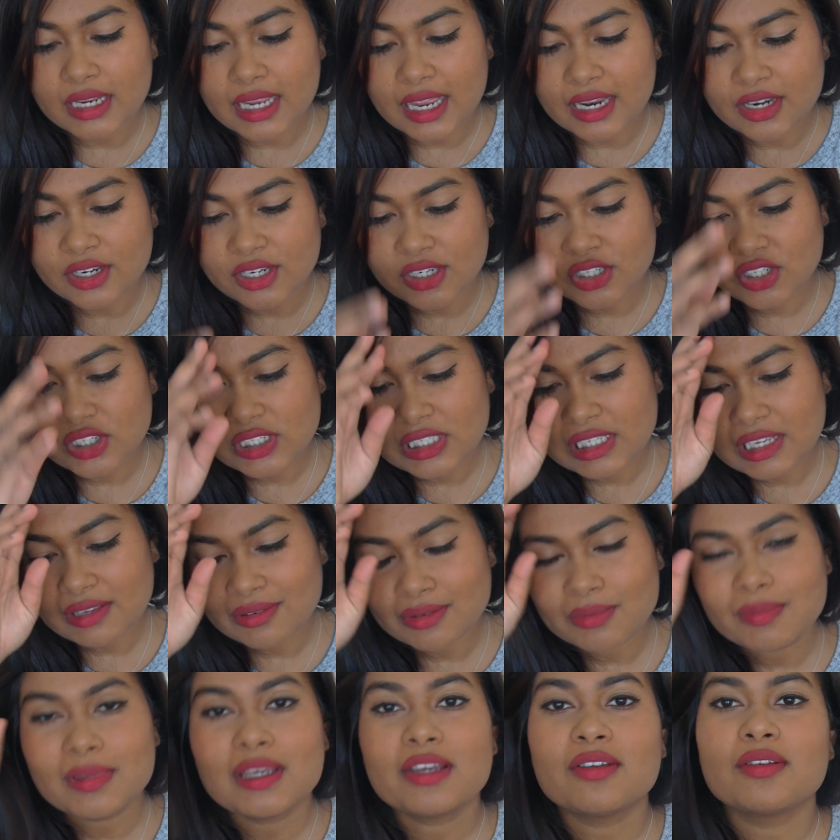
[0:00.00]
and it just gives
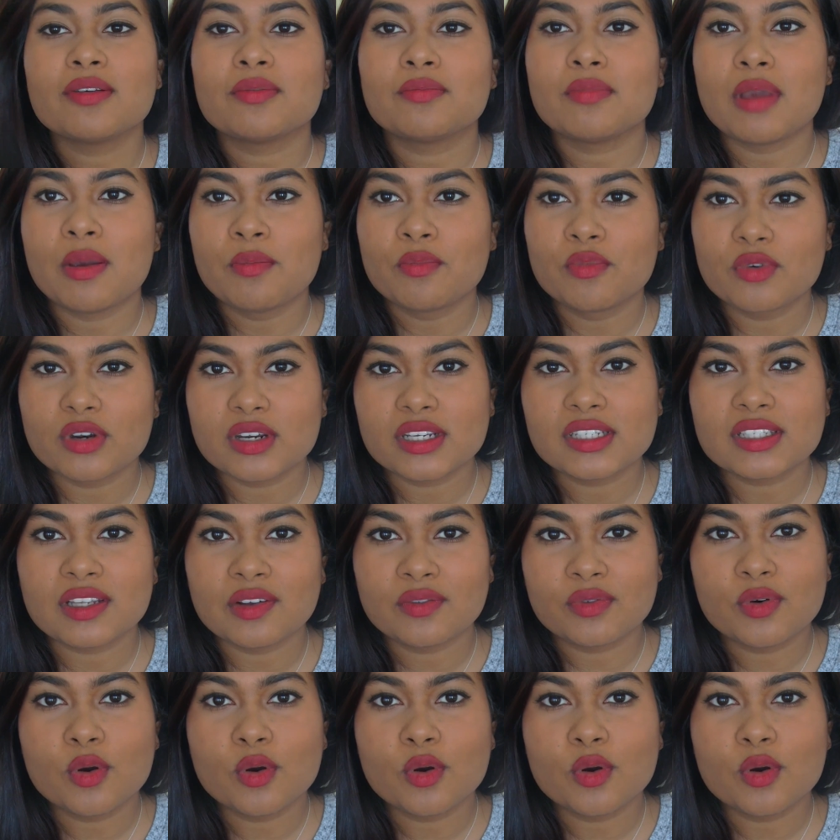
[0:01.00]
me memories of